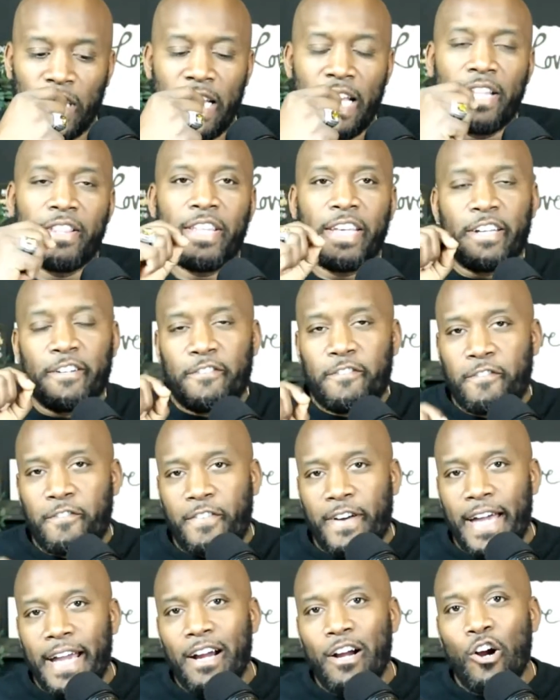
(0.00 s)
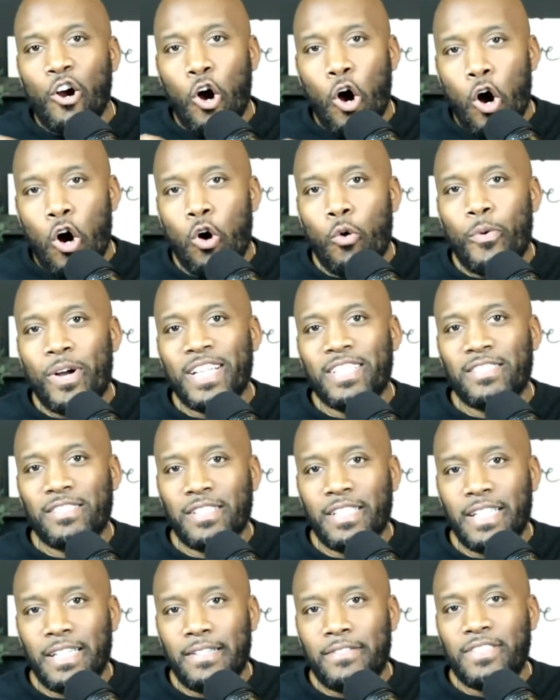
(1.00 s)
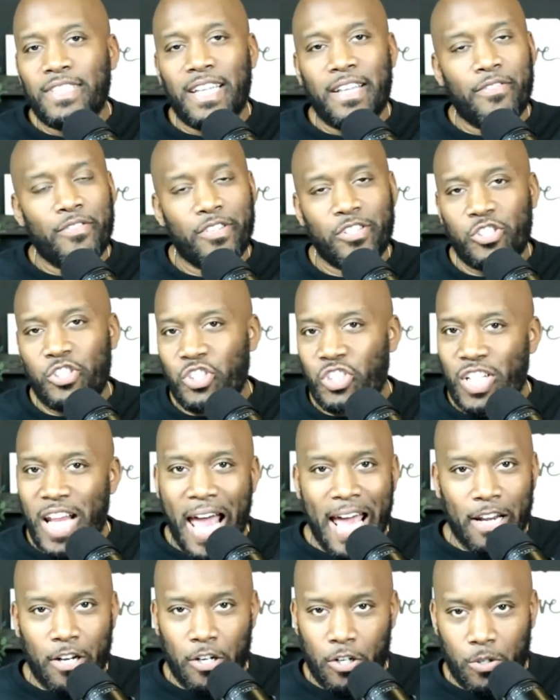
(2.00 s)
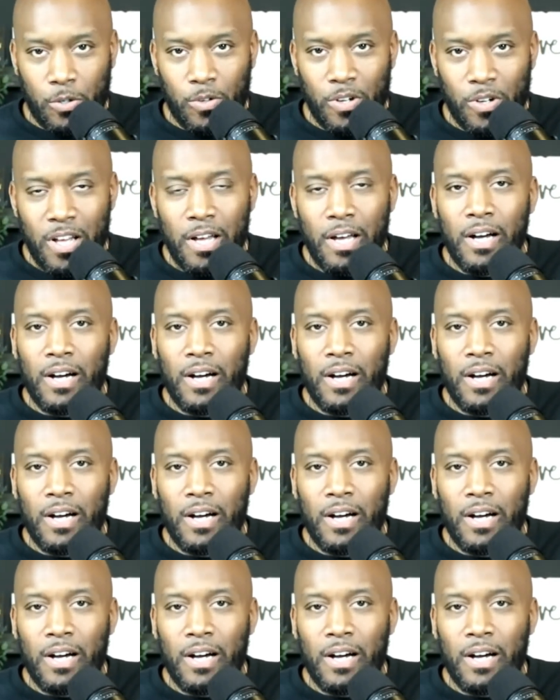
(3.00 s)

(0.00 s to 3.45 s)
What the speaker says: the affair always lives in the shadow